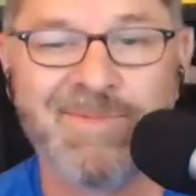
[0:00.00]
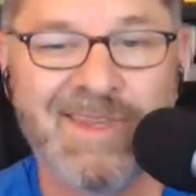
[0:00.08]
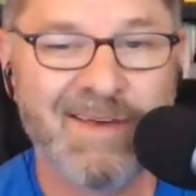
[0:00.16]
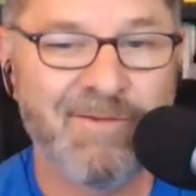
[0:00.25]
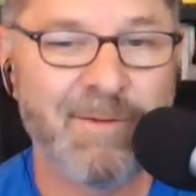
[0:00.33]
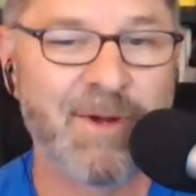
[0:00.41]

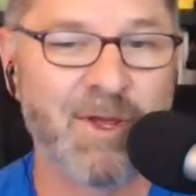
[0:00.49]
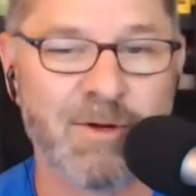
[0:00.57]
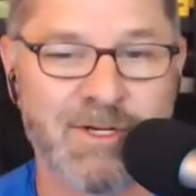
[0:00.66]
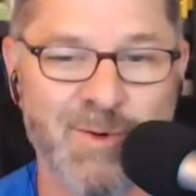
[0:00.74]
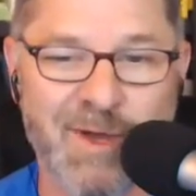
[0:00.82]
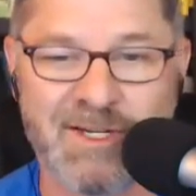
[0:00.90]
Yeah, if I'm going to go
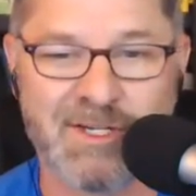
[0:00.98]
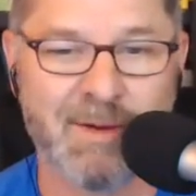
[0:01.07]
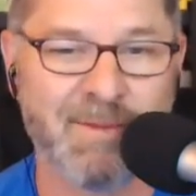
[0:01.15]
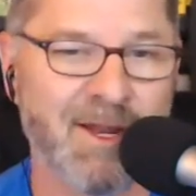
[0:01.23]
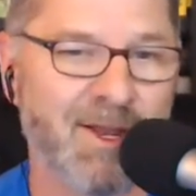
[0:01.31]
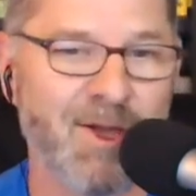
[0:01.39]
to Twitch,
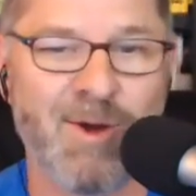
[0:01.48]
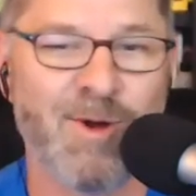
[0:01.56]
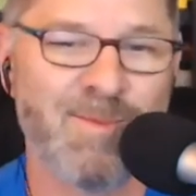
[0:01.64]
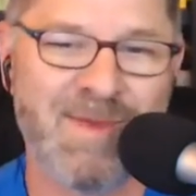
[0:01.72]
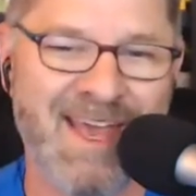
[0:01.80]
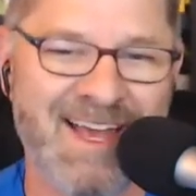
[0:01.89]
I'm going to go
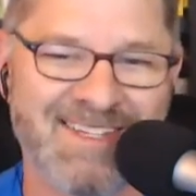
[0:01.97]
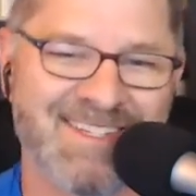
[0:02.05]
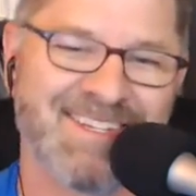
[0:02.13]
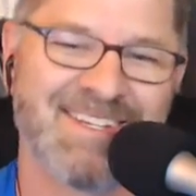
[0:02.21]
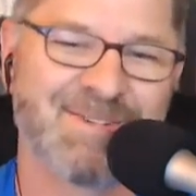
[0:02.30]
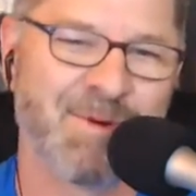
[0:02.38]

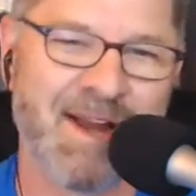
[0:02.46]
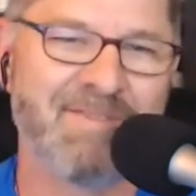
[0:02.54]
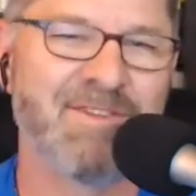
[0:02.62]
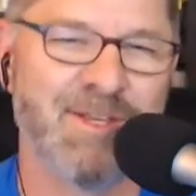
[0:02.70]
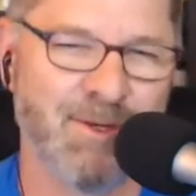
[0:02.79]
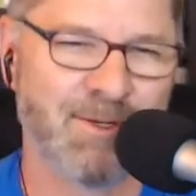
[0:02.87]
OBS because we're going to have
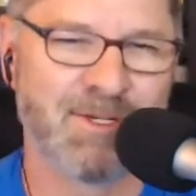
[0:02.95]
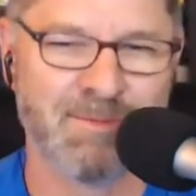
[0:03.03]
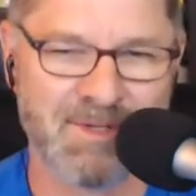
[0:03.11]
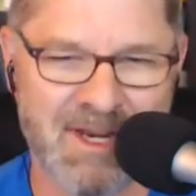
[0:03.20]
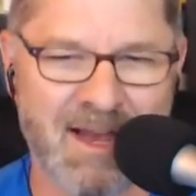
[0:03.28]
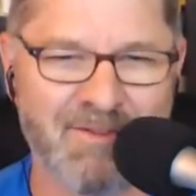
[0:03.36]
to use
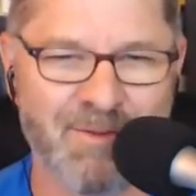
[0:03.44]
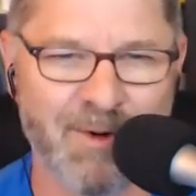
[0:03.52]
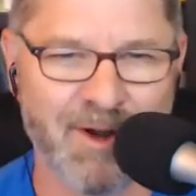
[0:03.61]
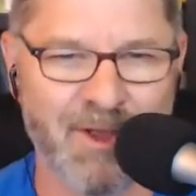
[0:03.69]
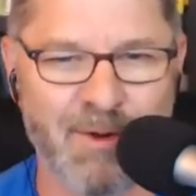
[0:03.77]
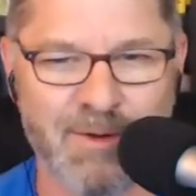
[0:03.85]
some
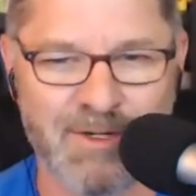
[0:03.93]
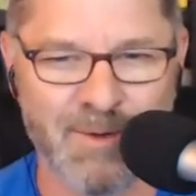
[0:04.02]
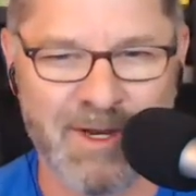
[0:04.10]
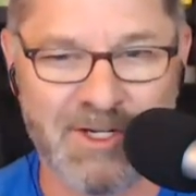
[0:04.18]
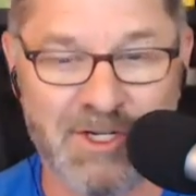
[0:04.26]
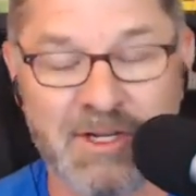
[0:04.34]
software to go to
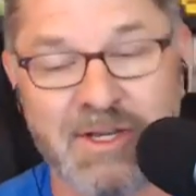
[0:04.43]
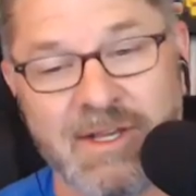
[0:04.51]
Twitch.